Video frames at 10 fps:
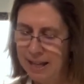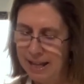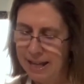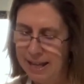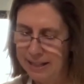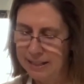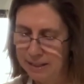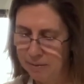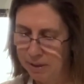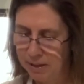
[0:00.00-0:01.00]
and
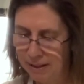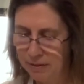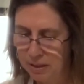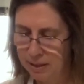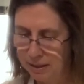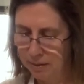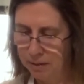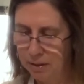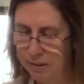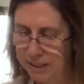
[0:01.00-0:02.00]
we don't have to
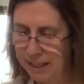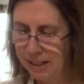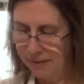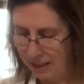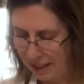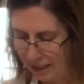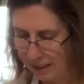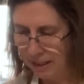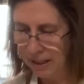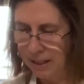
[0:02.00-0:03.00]
lose any of our
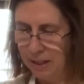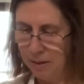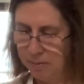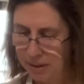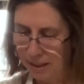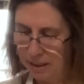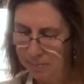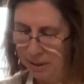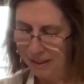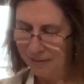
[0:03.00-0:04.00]
challah with the
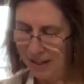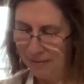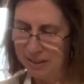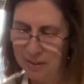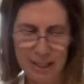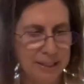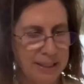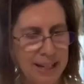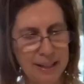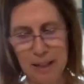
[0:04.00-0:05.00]
complete 5 strands,
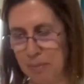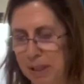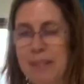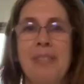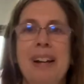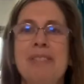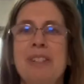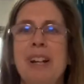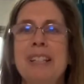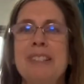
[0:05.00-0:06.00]
and the complete 5
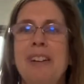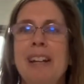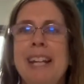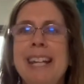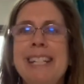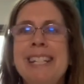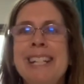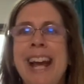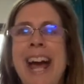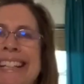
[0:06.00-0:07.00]
strands are in each.
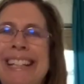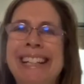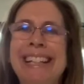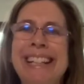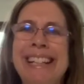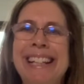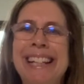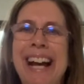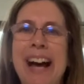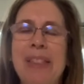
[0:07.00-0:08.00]

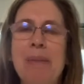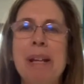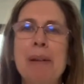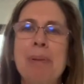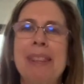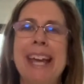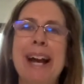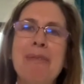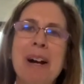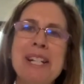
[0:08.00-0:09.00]
Then we can put the
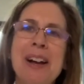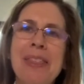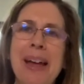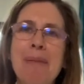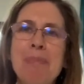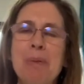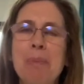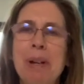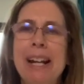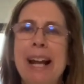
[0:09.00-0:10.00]
egg wash on them. We'll
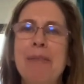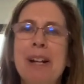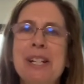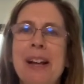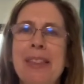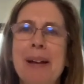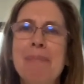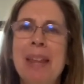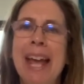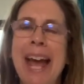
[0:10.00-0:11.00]
put an egg wash on them
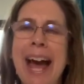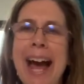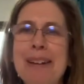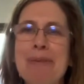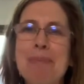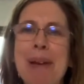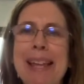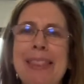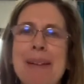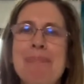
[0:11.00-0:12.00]
and we'll
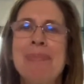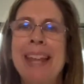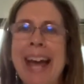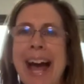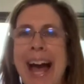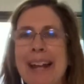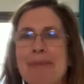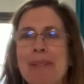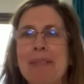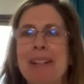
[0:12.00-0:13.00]
bake them and
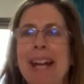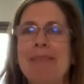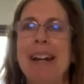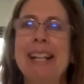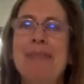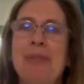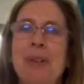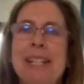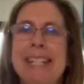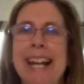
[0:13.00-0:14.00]
we'll get ready
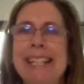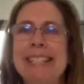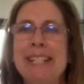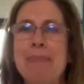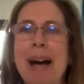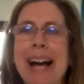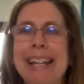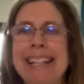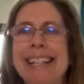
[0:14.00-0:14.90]
for tonight's Shabbat.